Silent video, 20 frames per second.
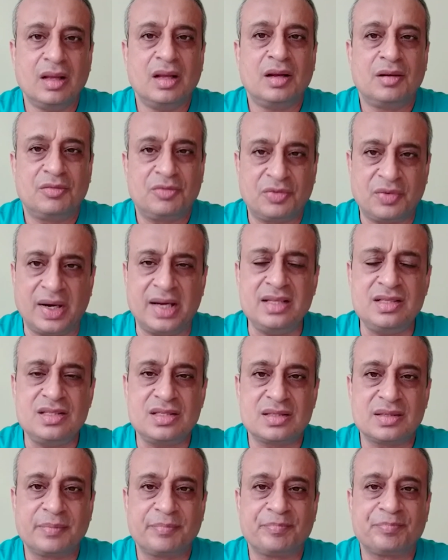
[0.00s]

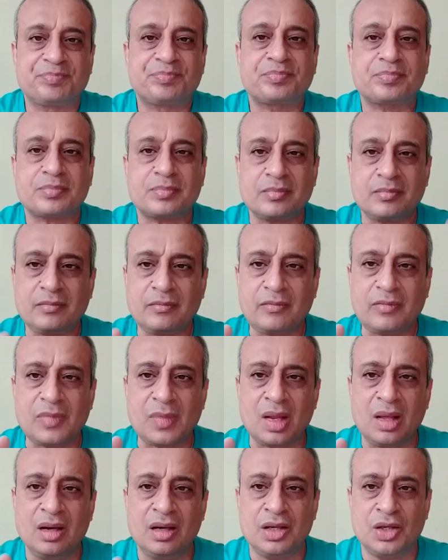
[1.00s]
Friends,
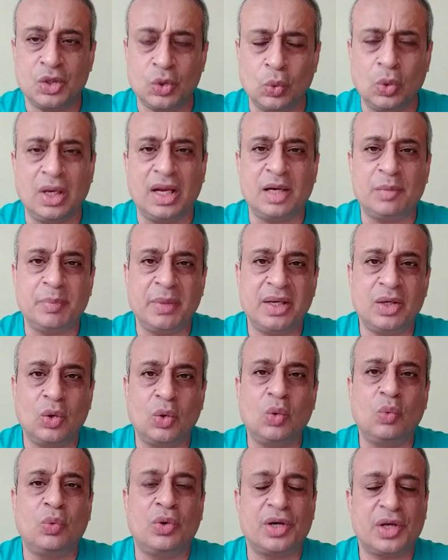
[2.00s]
do let me know
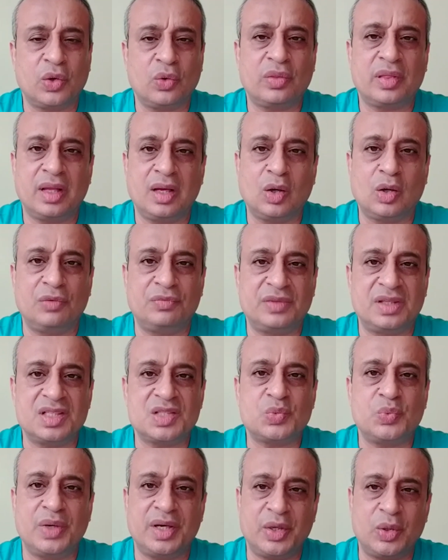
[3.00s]
what you think of
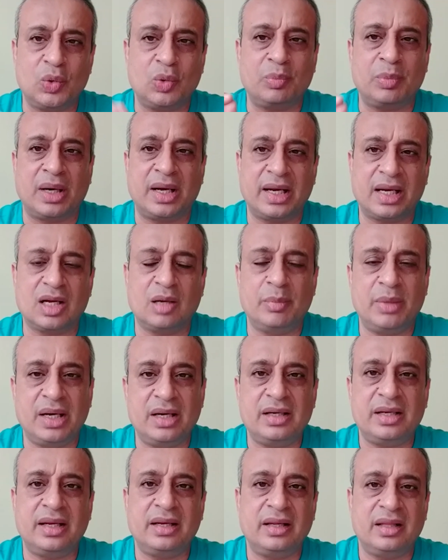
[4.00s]
this video by
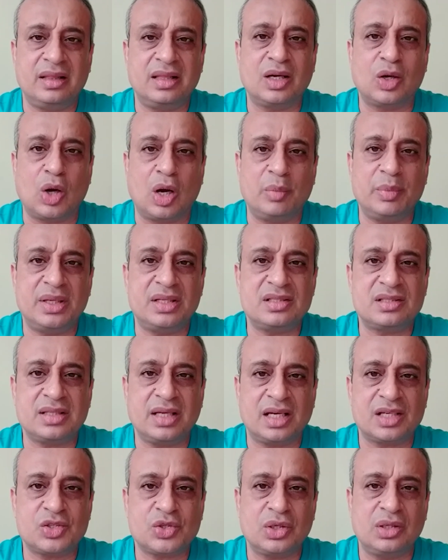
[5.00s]
commenting in the comment
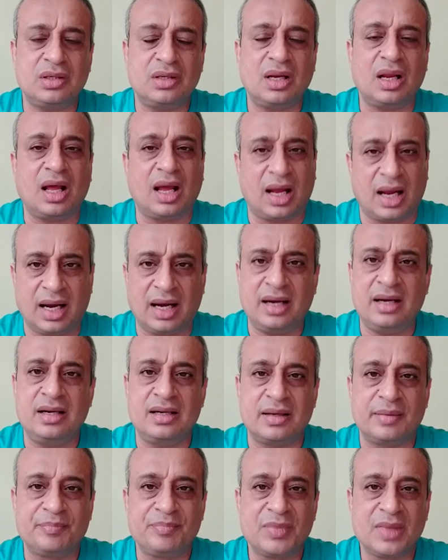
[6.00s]
section,
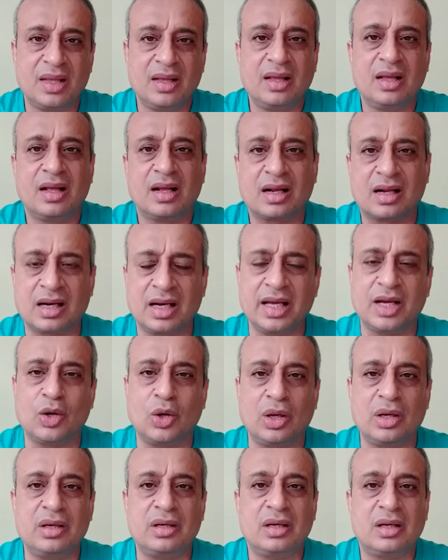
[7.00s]
and click
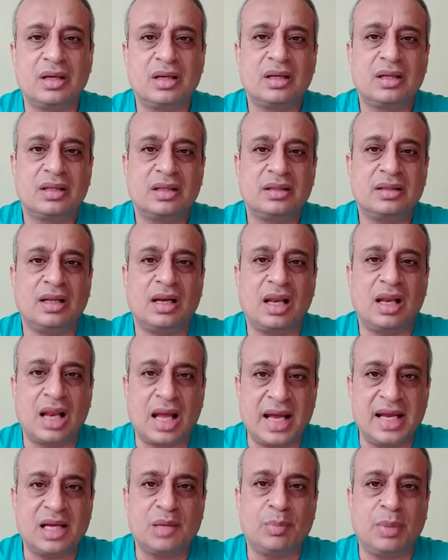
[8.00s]
on the
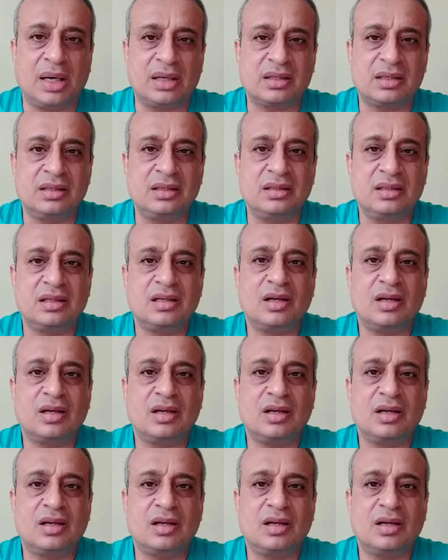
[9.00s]
like button